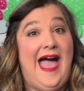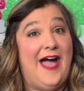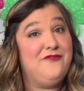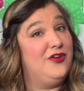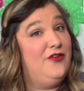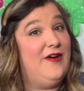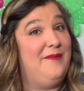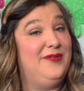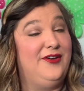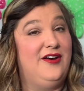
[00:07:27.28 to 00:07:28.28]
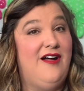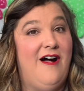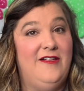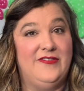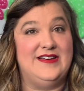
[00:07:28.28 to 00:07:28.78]
After you've uploaded
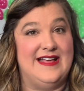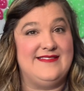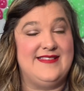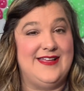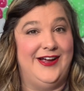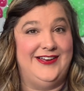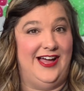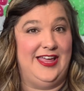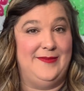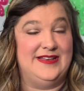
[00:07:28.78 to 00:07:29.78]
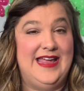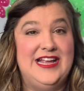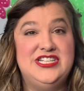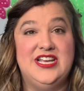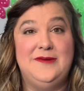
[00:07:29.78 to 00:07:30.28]
all of the necessary
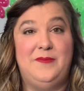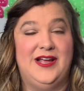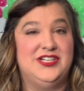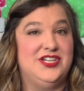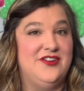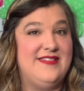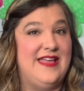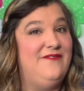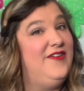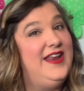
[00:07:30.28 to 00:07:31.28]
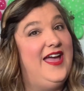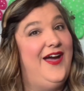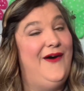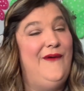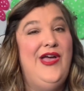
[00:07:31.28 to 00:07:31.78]
documentation, pictures, and
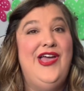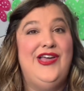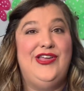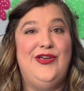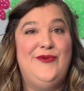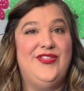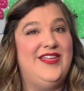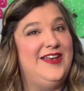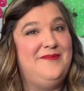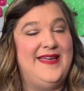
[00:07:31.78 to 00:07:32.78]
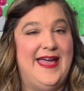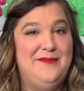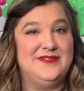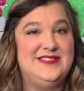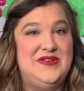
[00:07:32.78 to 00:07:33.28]
video, you will then be
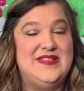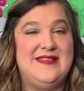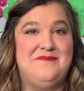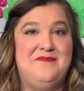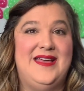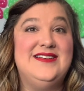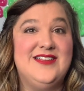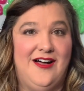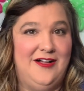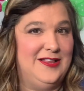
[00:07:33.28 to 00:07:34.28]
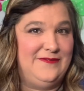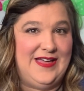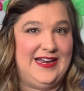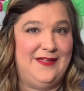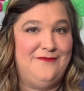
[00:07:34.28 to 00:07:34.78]
able to submit all of
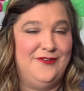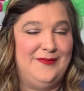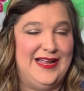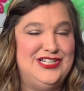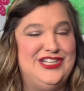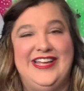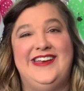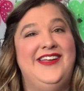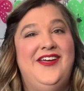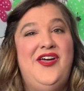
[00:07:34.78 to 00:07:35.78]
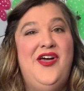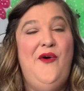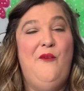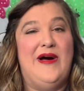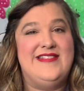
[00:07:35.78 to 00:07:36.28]
that information.
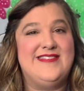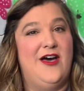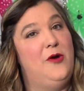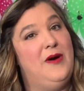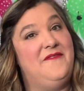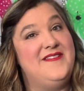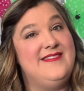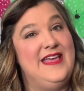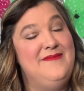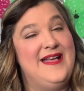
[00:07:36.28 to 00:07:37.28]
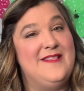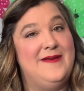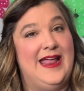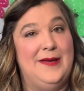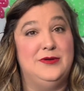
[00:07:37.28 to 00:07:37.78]
Once the home office team has
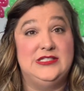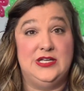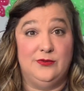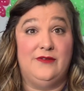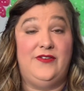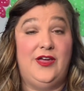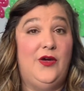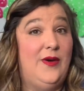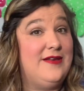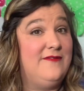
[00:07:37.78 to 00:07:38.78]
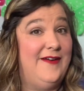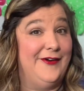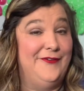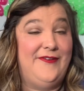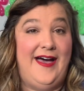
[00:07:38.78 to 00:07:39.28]
been able to review and
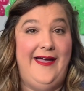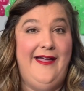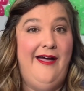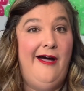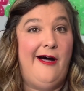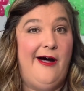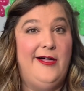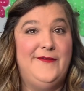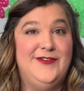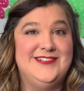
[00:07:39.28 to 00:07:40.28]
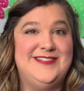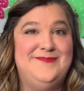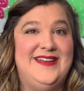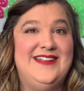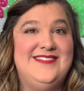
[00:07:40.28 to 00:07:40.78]
verify all of your
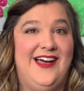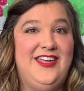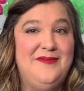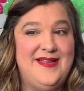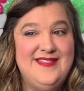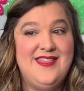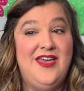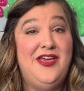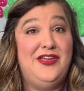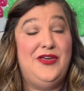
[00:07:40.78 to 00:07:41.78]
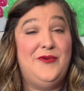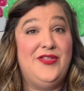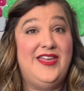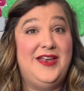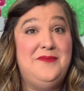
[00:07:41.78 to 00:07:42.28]
submitted documents, you
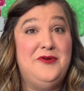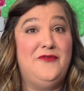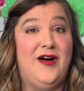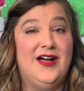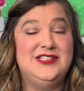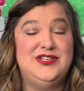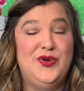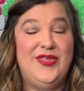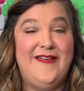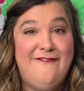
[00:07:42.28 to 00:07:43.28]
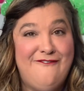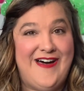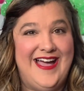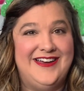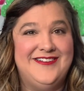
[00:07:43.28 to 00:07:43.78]
will then move on to the
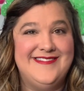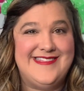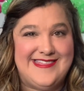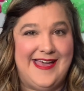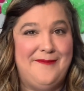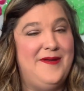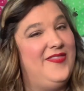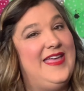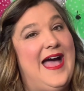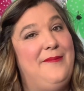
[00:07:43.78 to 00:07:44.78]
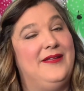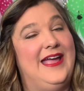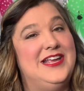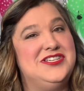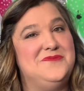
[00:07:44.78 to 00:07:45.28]
final step in the
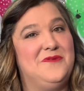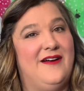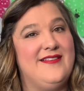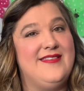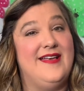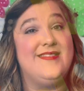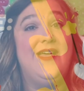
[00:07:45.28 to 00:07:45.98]
application process,